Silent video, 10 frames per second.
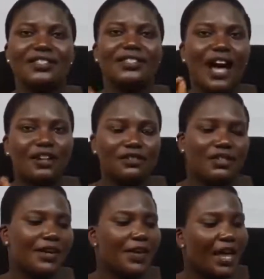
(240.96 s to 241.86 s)
is
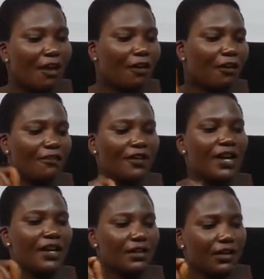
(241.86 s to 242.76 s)
actually
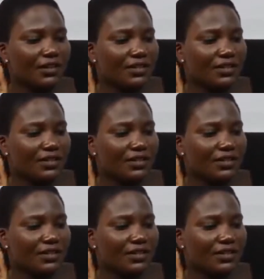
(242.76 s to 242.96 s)
conveying or